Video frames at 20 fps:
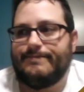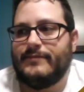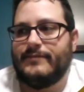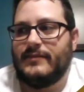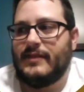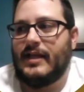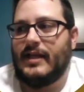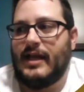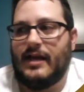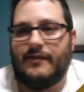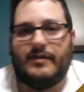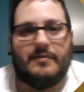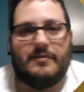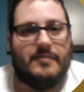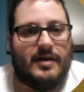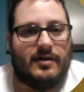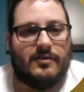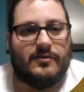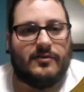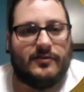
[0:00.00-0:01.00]
heavy
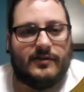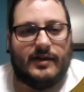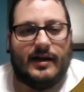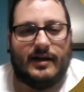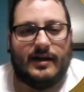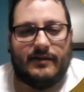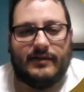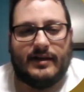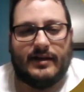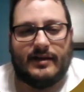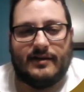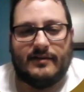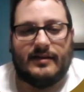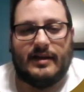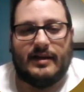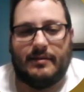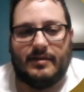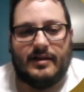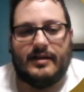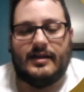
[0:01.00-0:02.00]
metal side of that
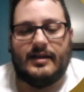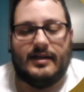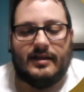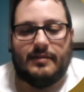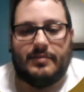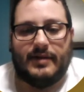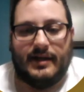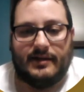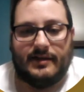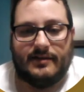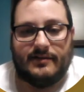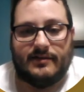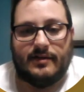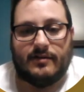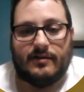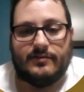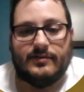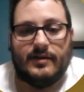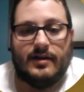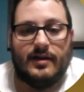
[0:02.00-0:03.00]
contaminant in the plant
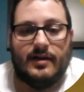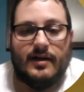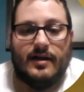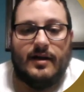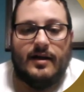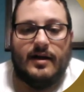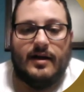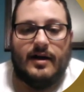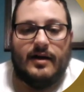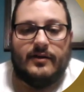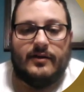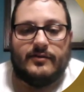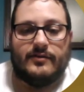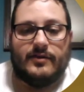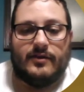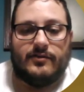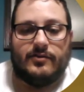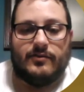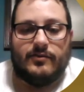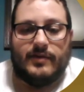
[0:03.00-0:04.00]
itself. There's
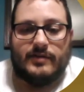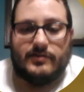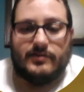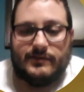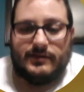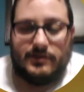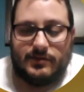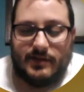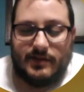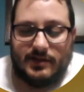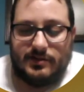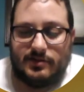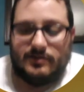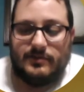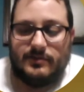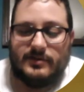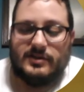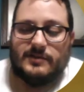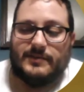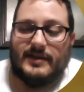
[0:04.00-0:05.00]
also
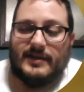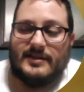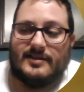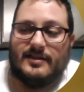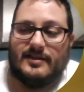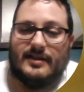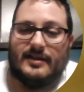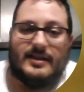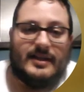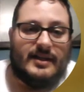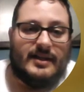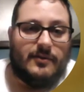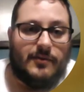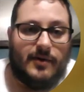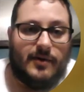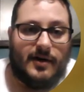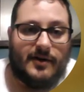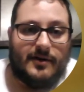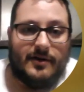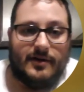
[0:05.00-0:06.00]
rhizofiltration, which is basically cleaning
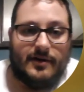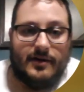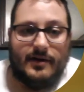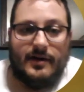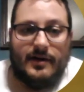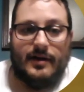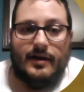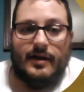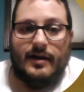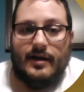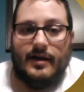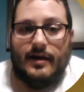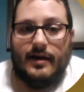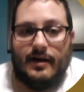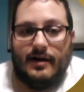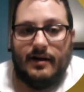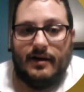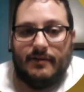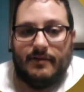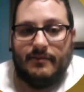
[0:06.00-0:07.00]
water.
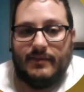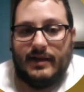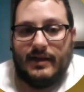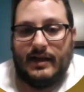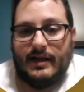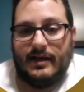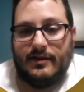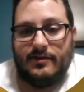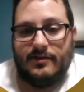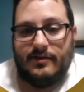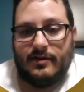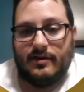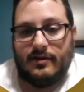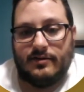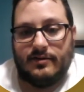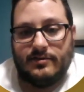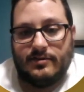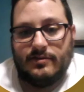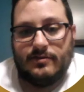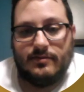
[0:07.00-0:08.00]
And you can
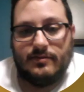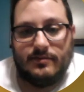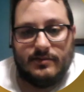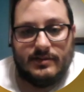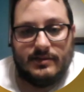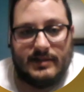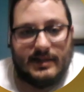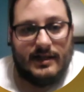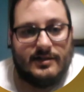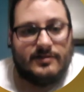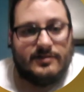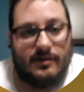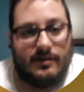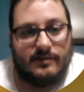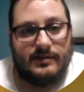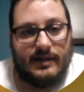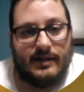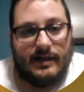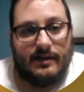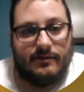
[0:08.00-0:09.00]
also take
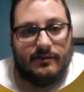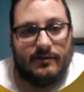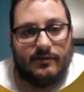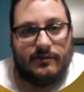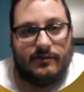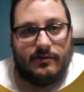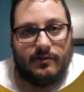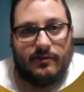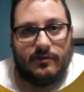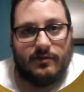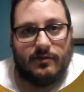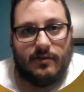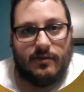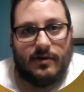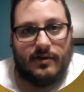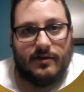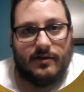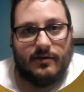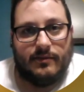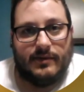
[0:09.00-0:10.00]
salt out of the soil or
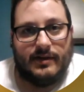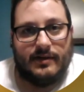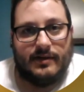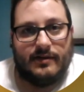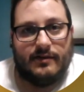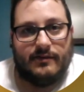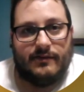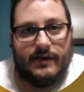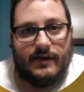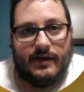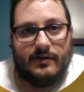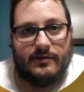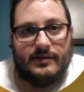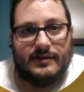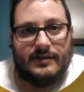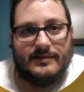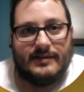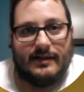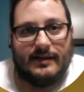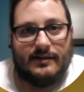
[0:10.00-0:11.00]
water with
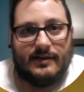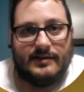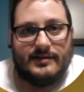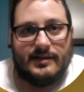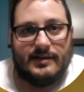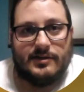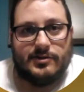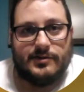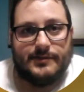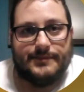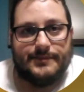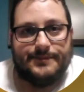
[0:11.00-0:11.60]
phytodesalinization.